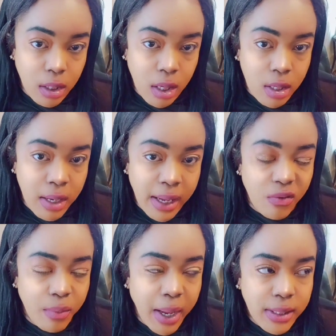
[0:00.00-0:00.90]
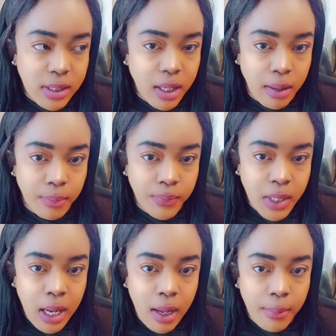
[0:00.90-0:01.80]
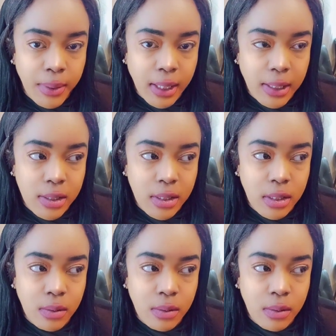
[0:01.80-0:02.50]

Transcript: a negative mindset. Because